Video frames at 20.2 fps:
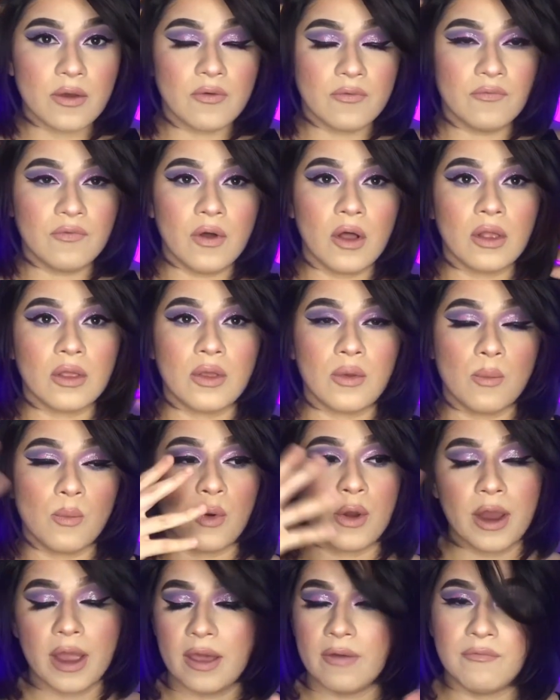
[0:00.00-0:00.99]
volume
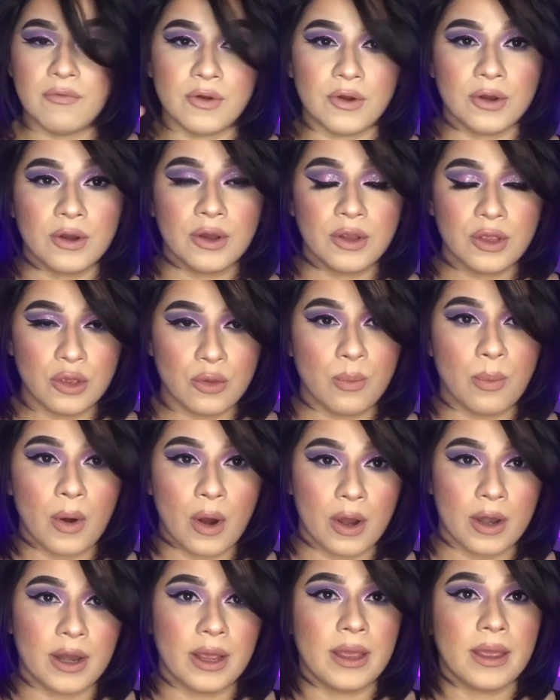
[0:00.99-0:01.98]
wherever you
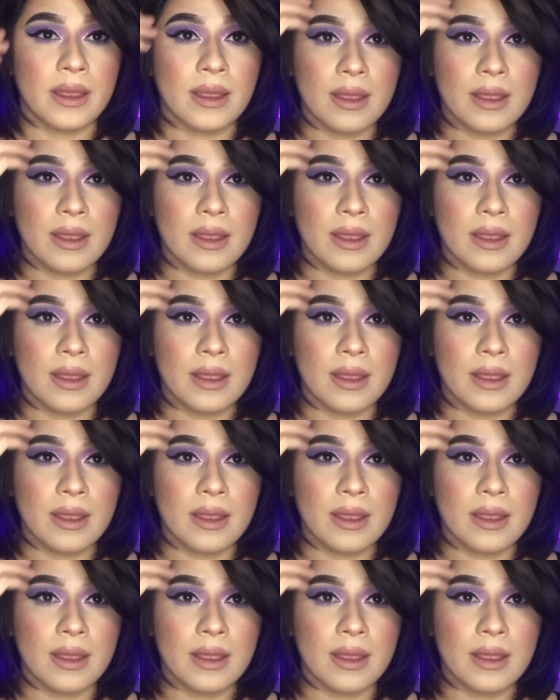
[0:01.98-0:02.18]
part it.